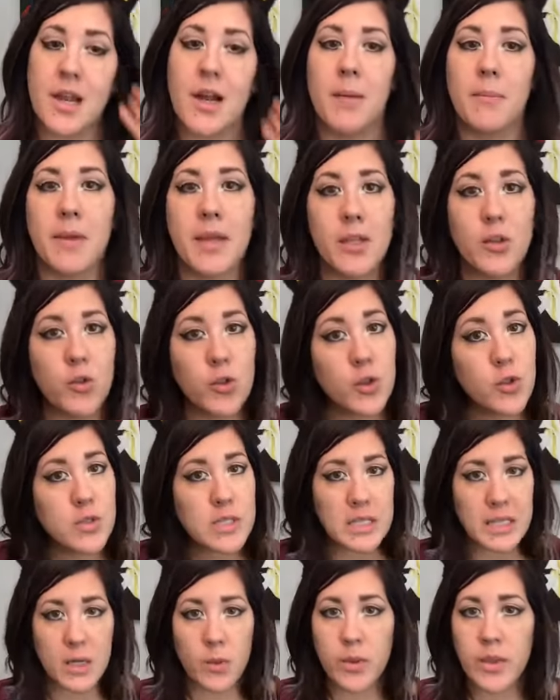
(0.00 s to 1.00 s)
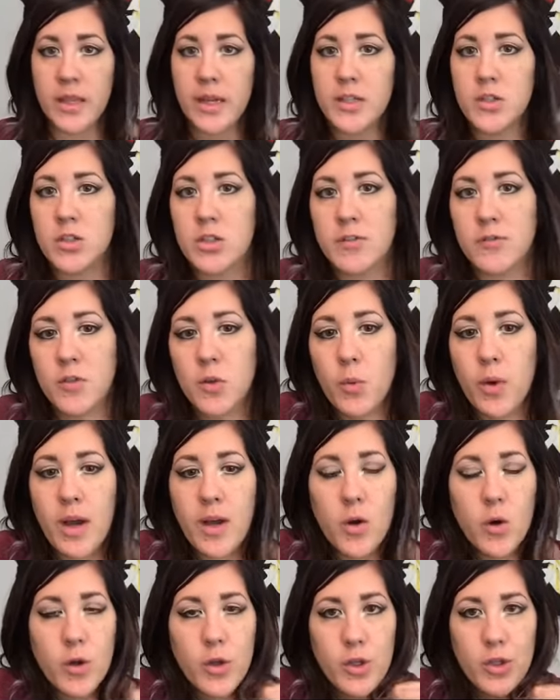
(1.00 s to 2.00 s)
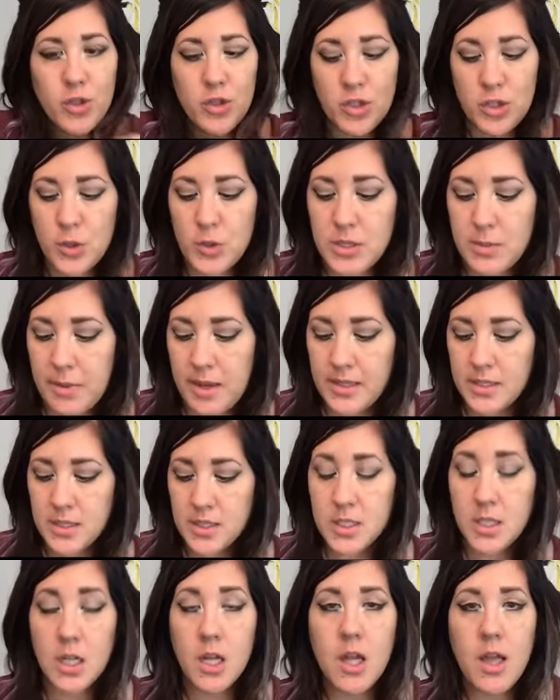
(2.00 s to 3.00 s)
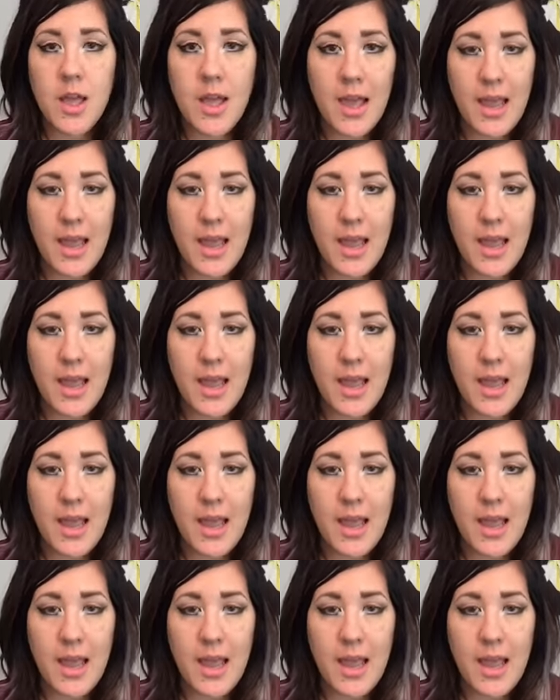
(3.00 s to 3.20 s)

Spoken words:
Again, you can use a liquid liner if you want, or you can just use a pencil.